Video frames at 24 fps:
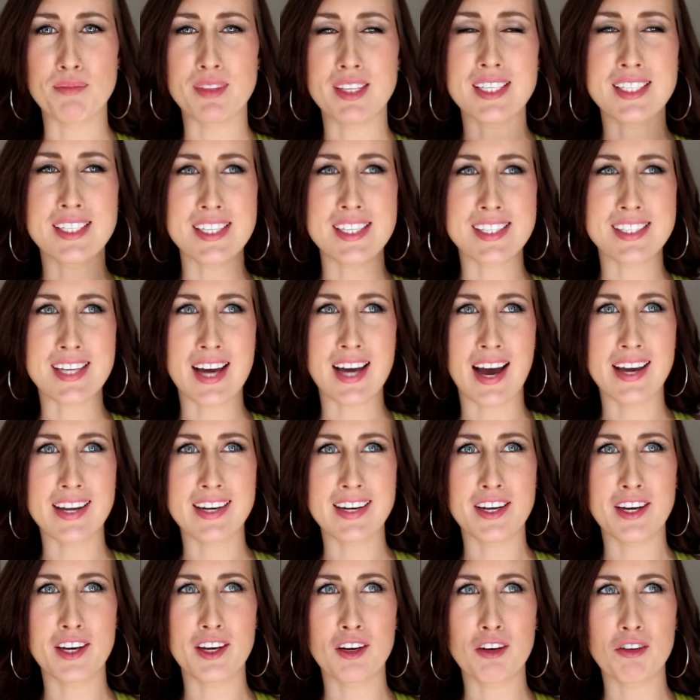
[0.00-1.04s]
This is
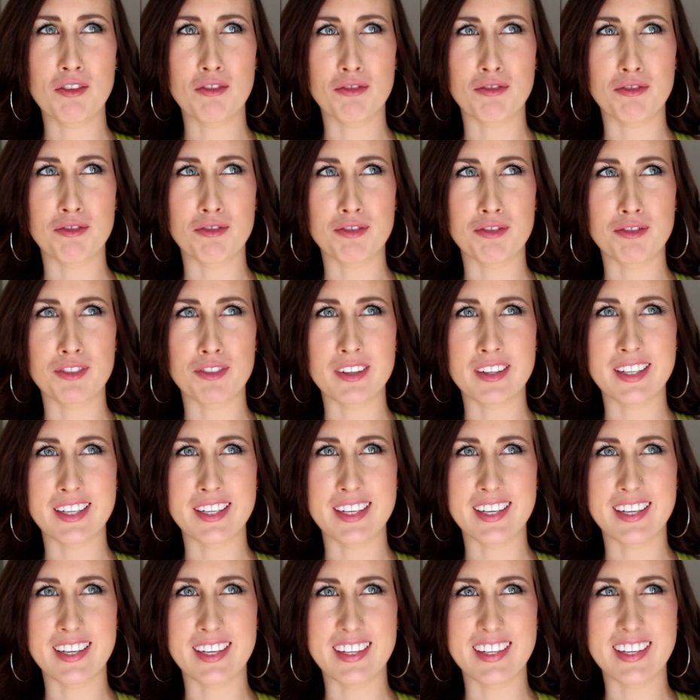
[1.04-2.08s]
kind of
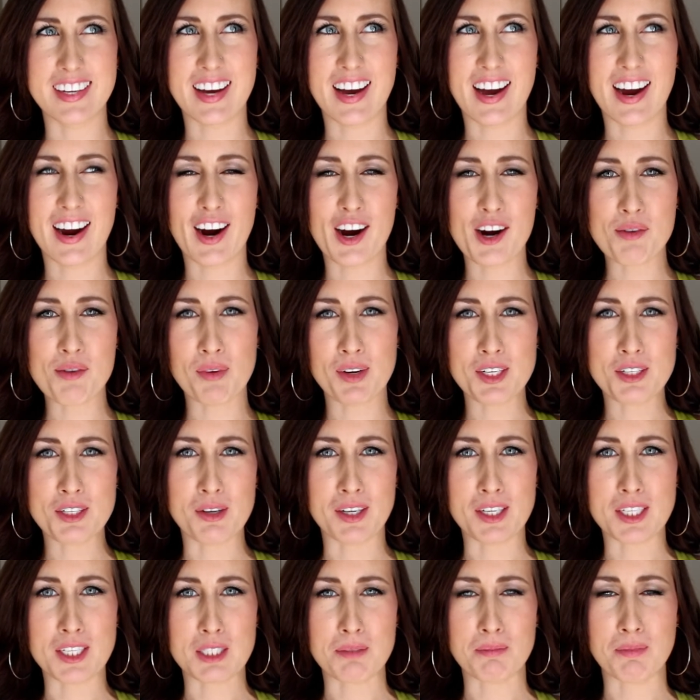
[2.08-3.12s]
a hard one
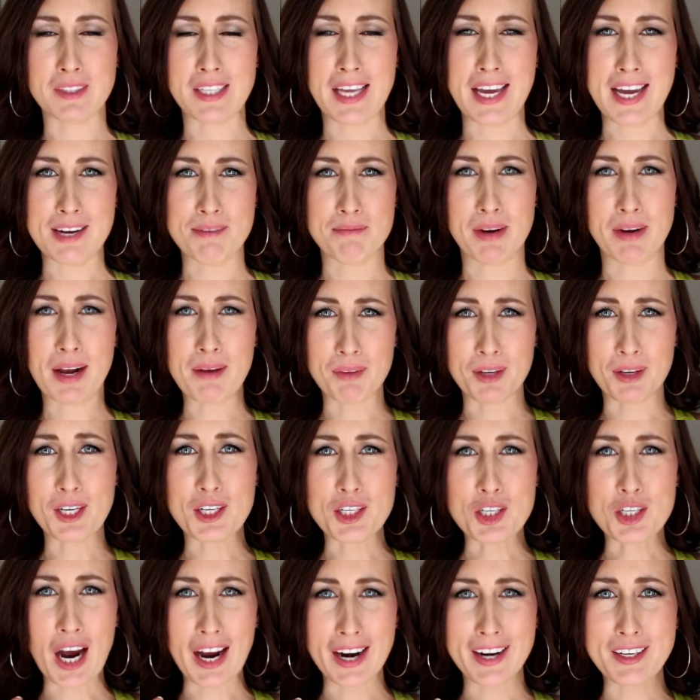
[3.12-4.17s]
to explain, but I'm
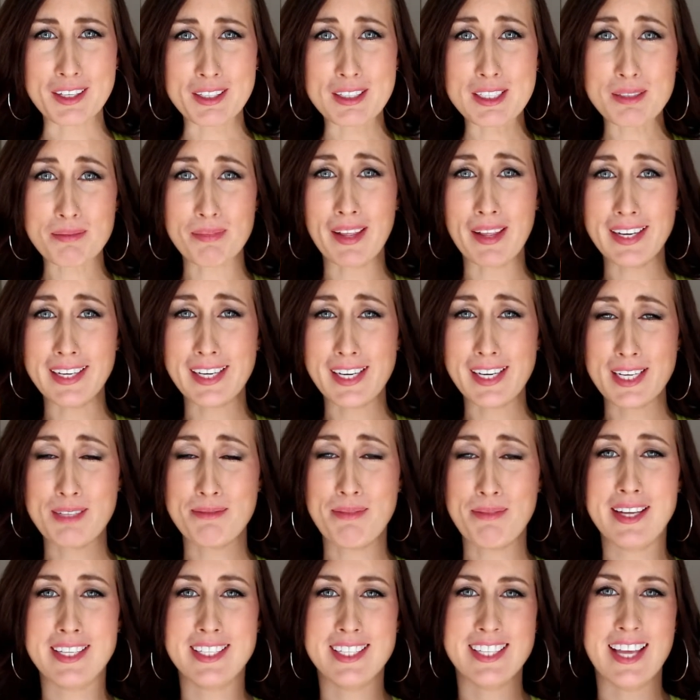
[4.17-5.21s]
gonna try to explain it
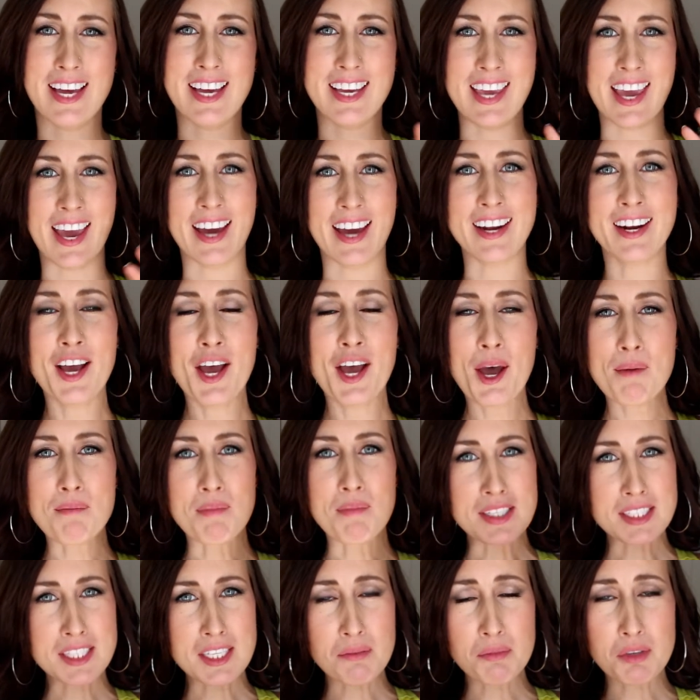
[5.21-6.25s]
as best as I can.
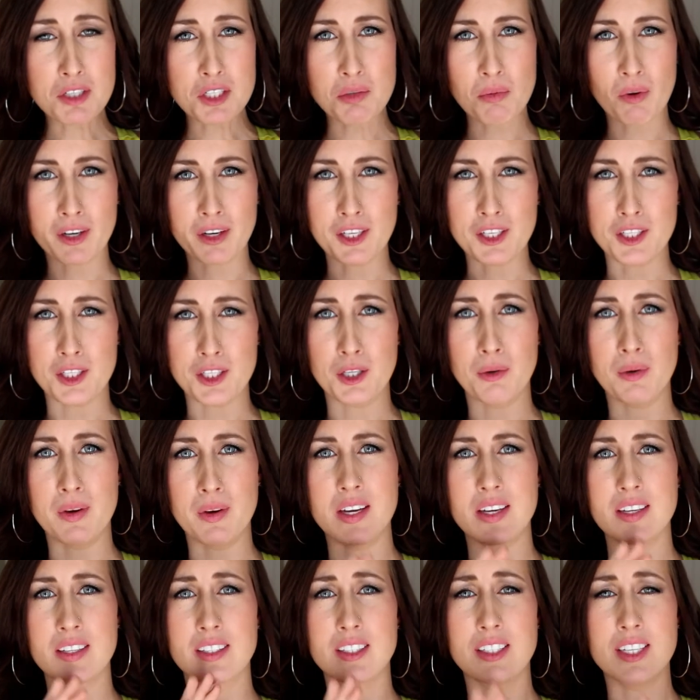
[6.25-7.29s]
Basically what you want to do
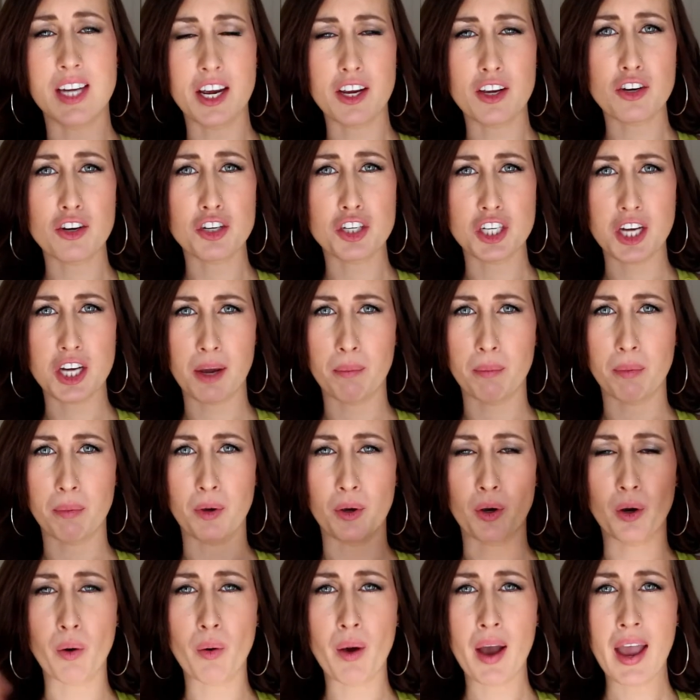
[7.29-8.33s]
is take your
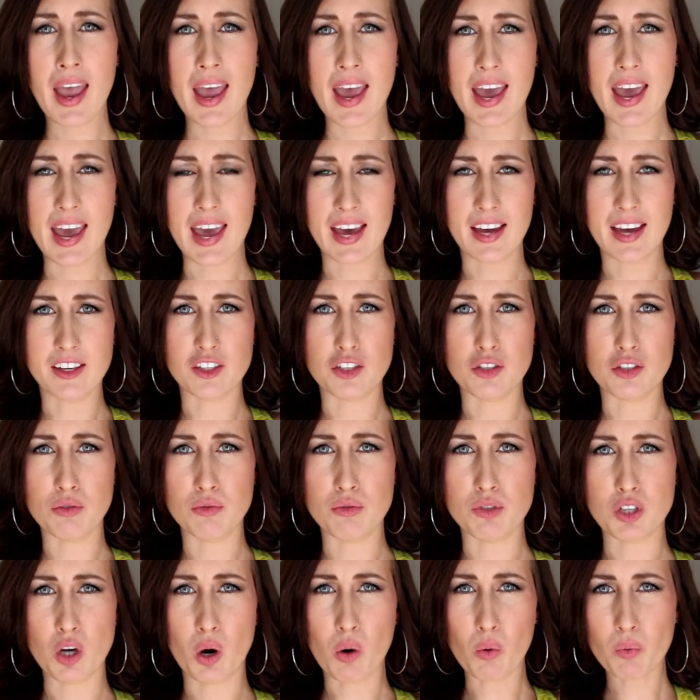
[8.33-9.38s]
shampoo, and
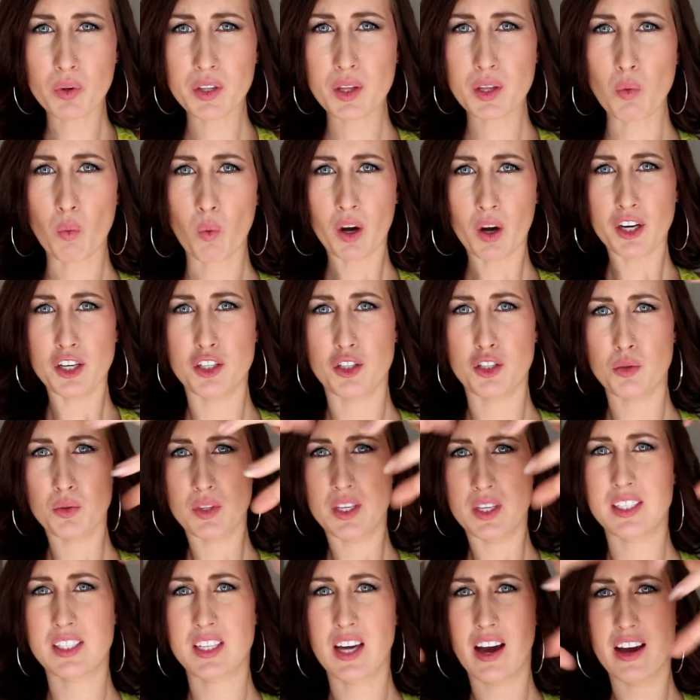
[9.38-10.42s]
you don't really want to do
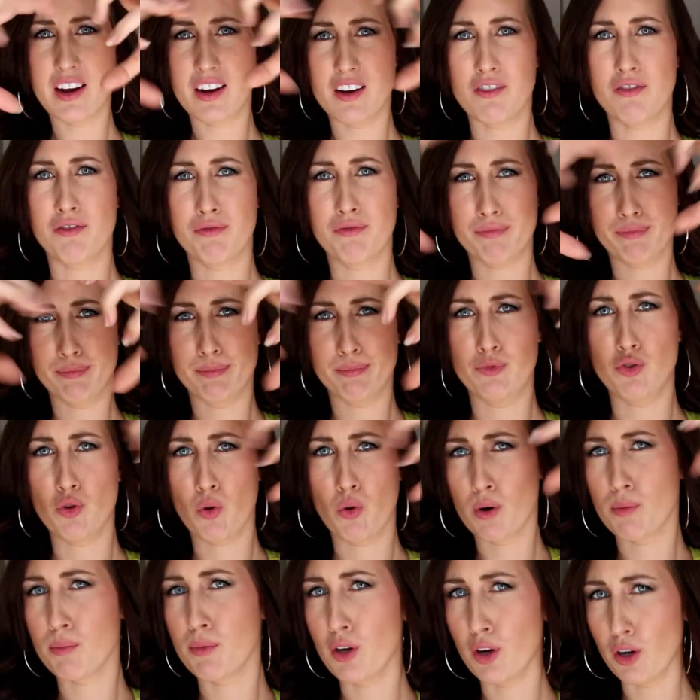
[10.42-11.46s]
this kind of
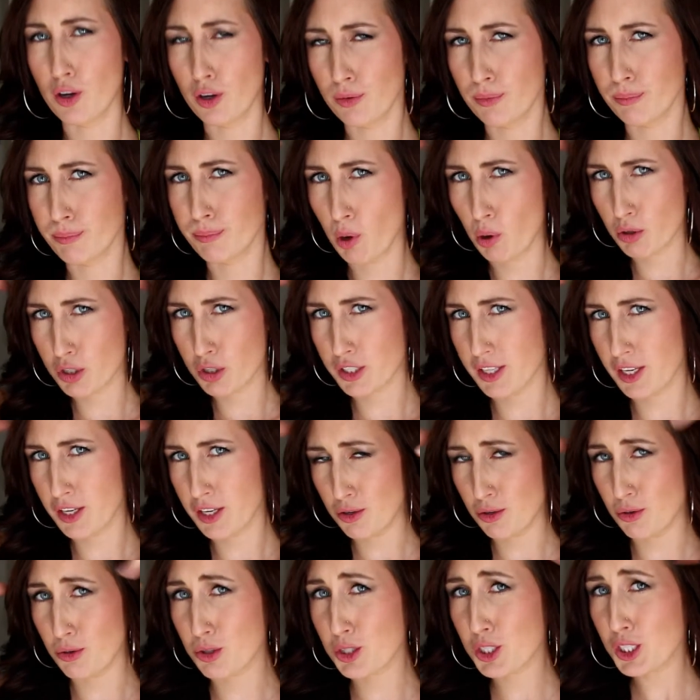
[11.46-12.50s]
normal motion that
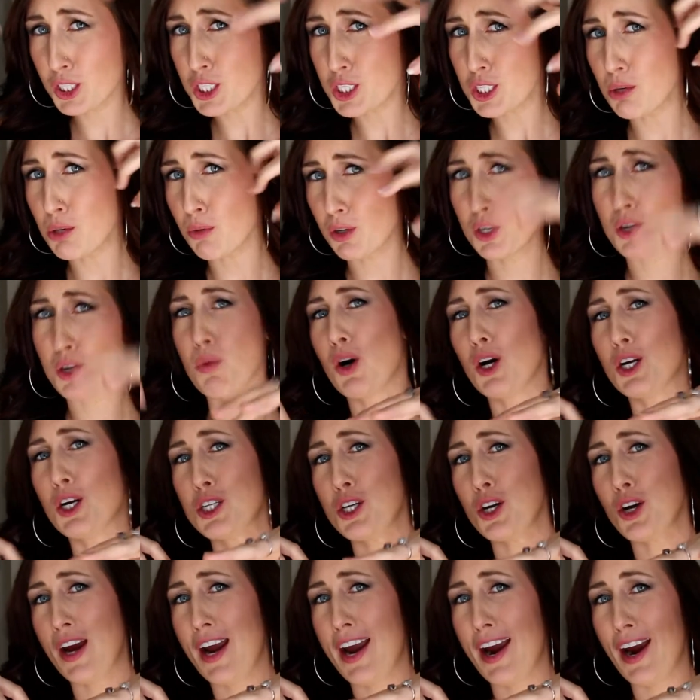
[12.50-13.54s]
you usually do when you're
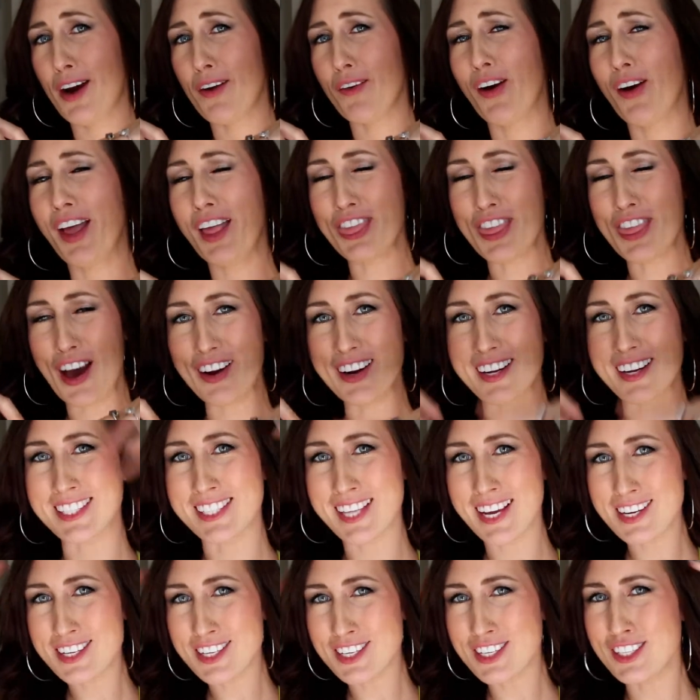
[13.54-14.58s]
washing your hair without
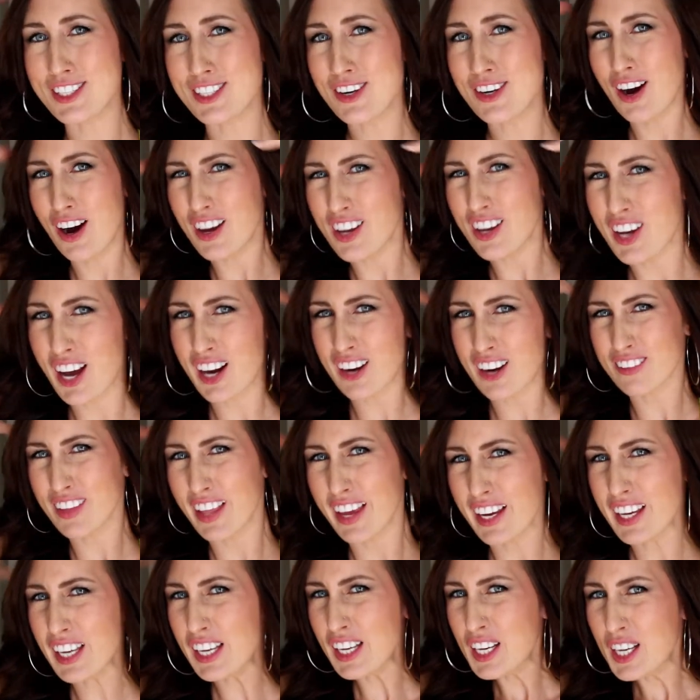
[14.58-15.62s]
extensions. You know how you kind of
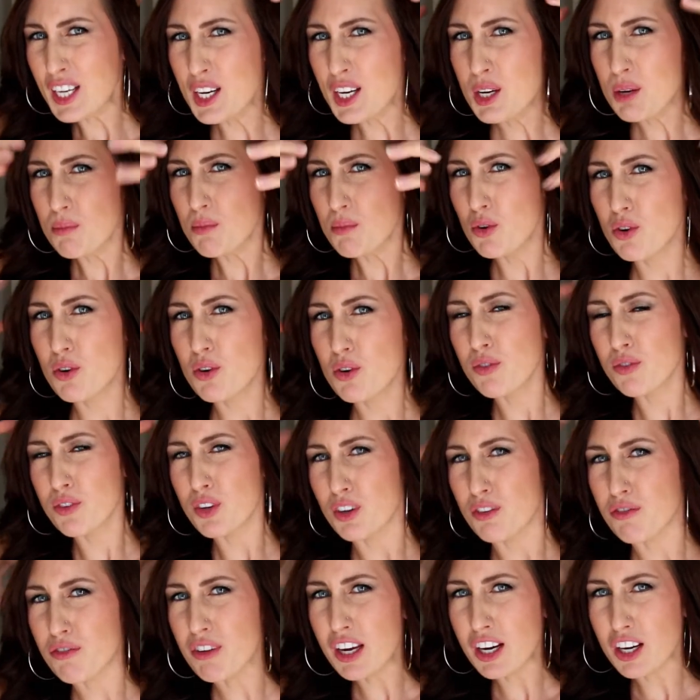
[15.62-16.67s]
like move
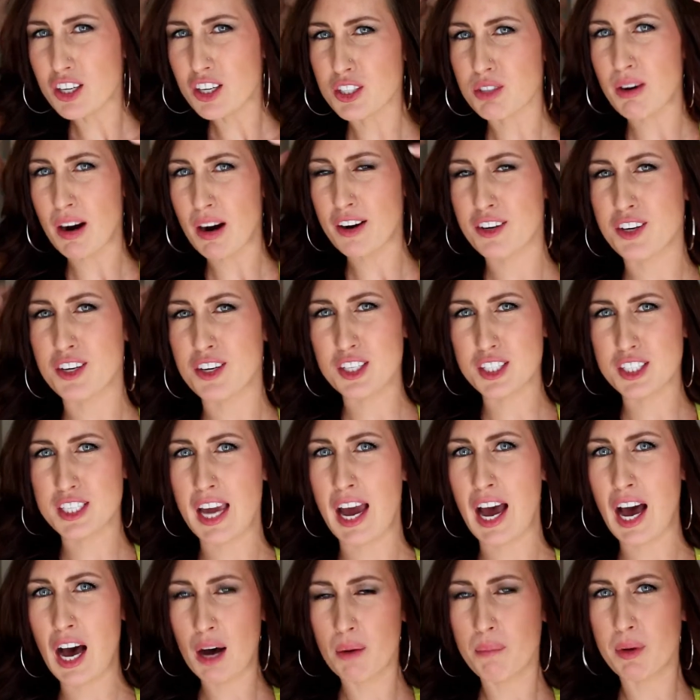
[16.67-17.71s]
your fingers around your
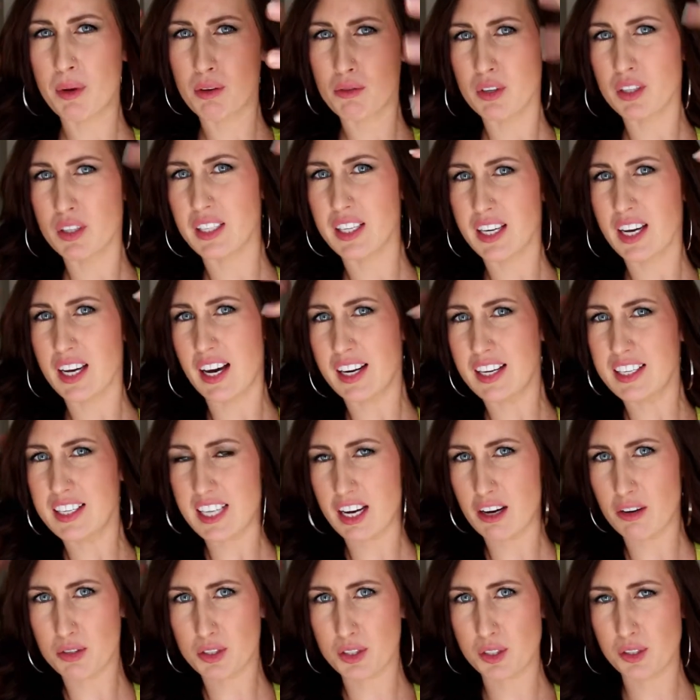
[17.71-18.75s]
scalp and really kind of
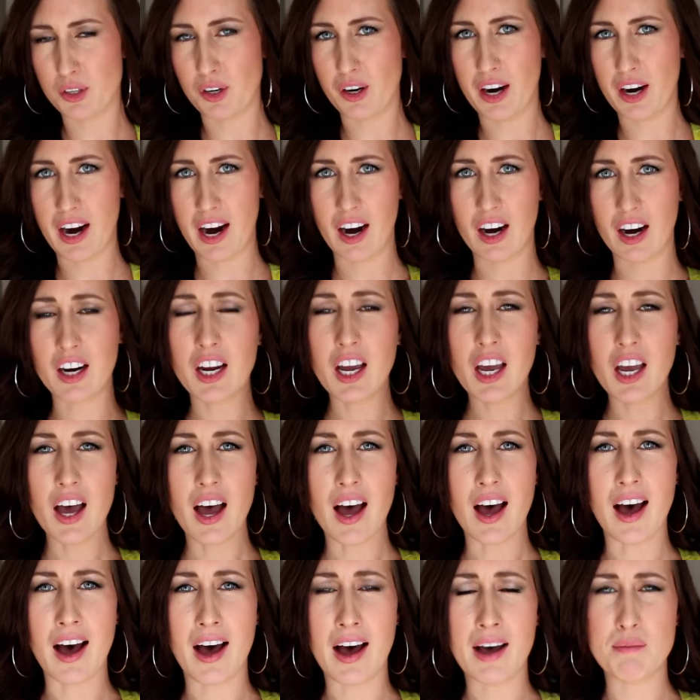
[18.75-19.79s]
tousle your hair.
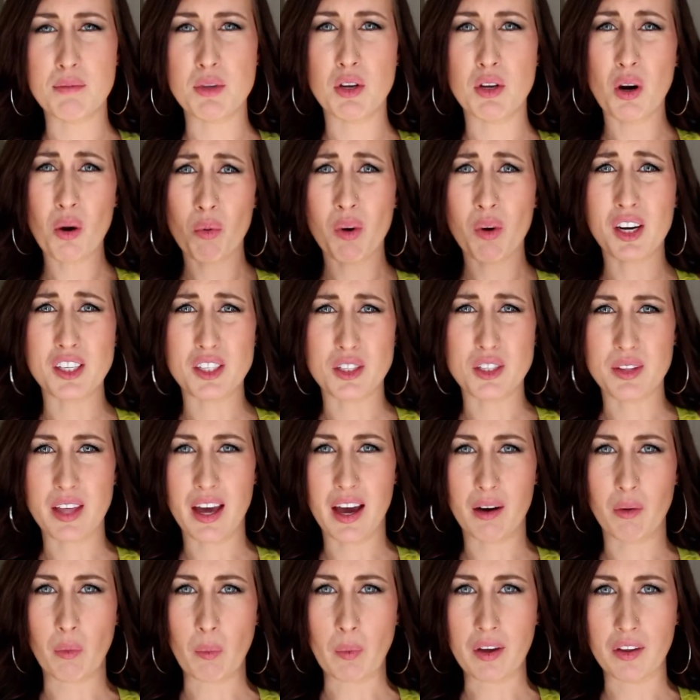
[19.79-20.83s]
You don't want to do
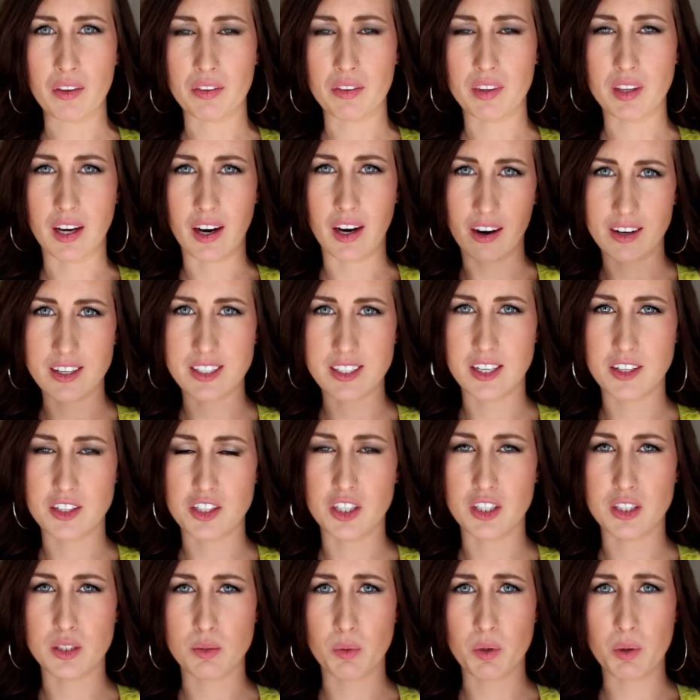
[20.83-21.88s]
that with hair
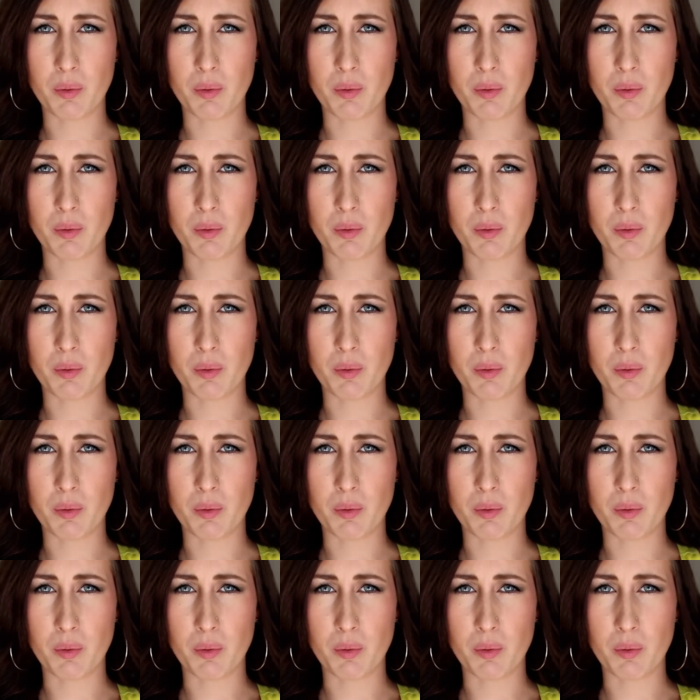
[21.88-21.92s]
extensions.